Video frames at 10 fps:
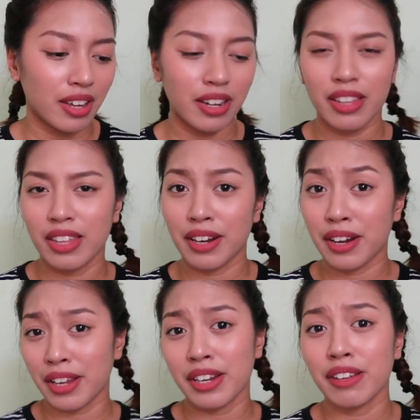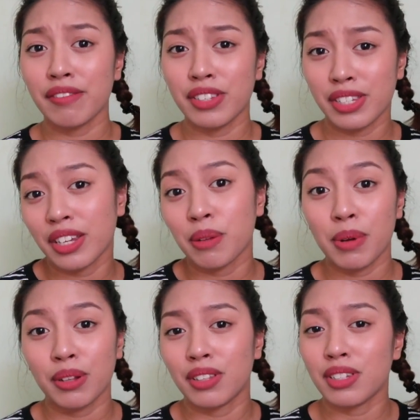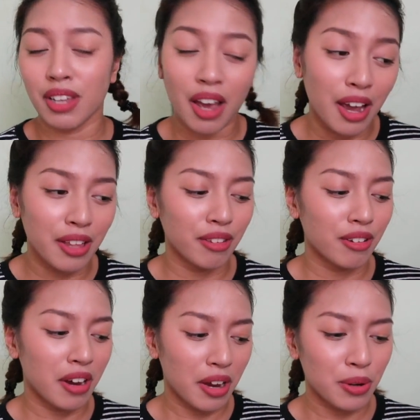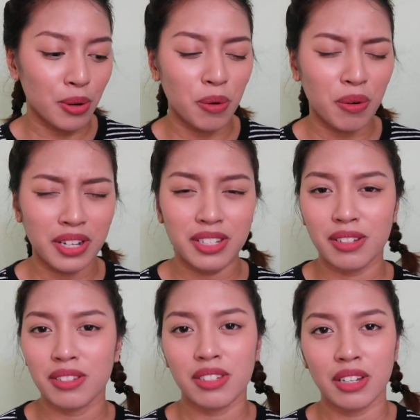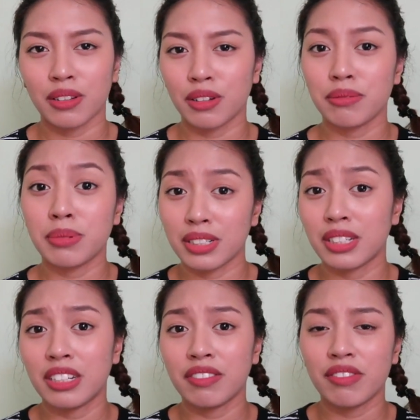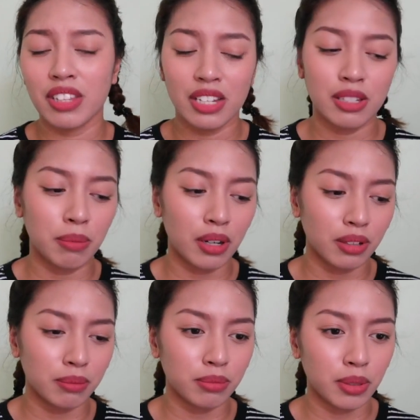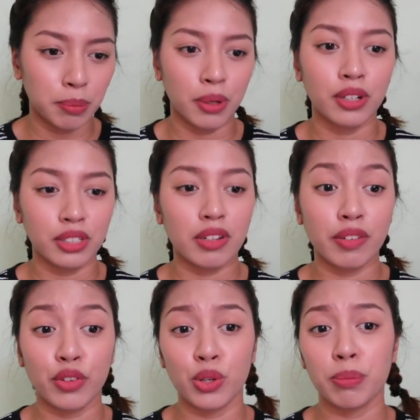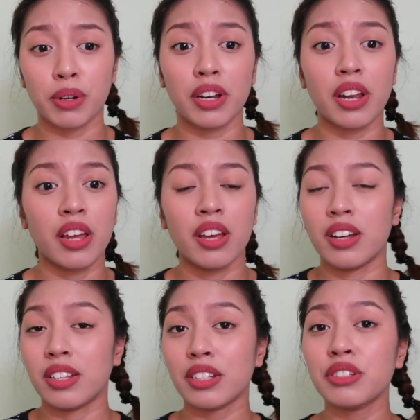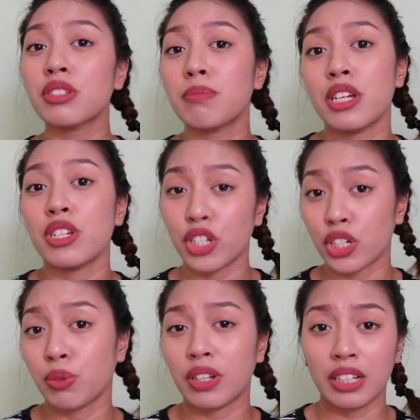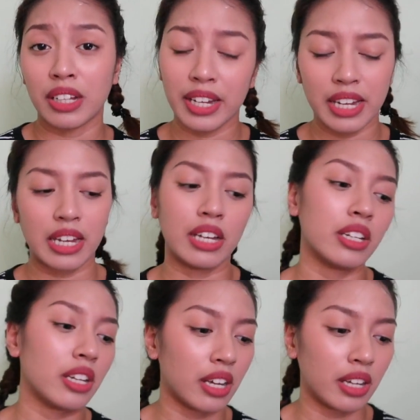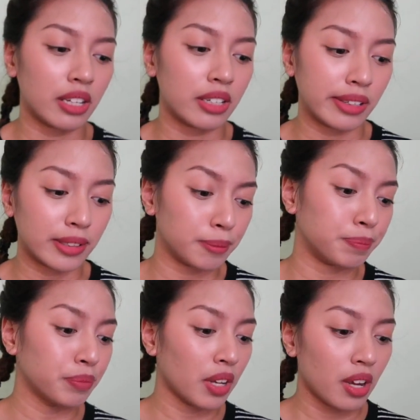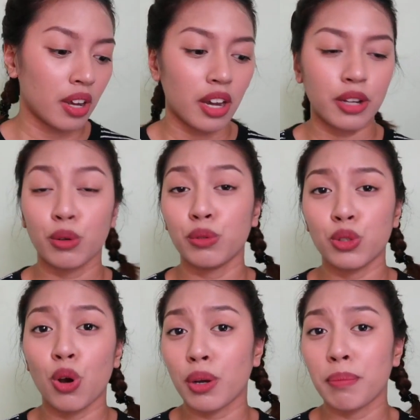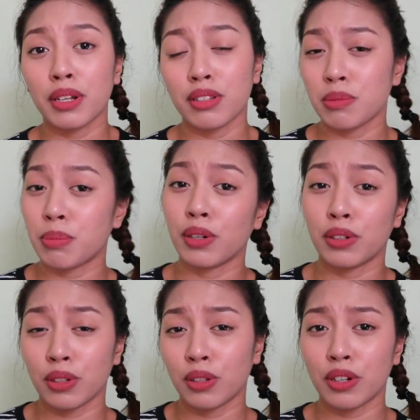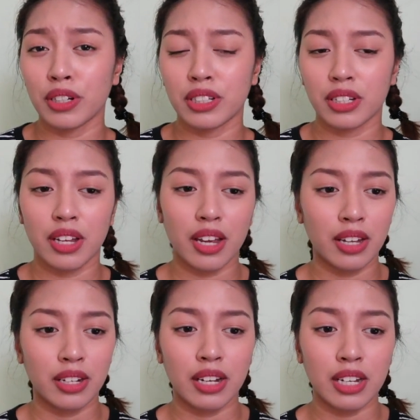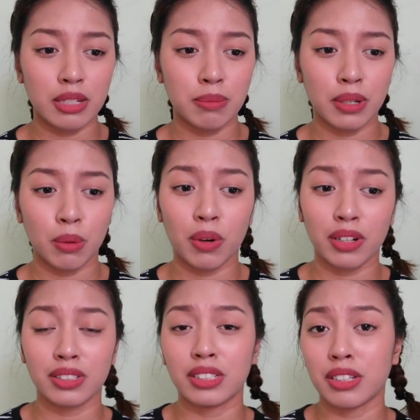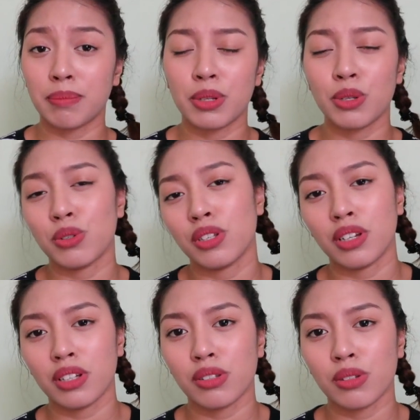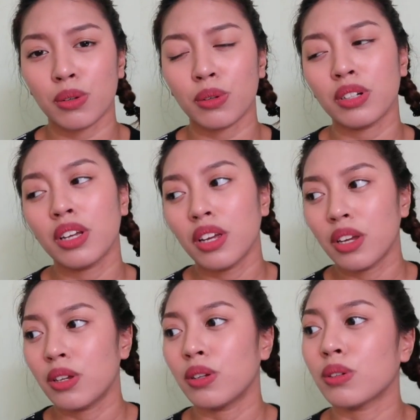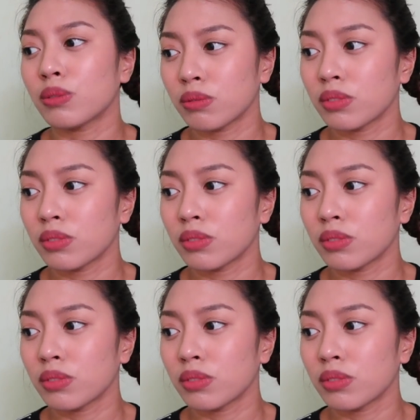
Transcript: anything negative to say about this either. I know I tend to say a lot of positive things about the products I review, but that's just me genuinely liking it. And I don't talk about this product a lot, and it has been a while since I've been using it, so you know,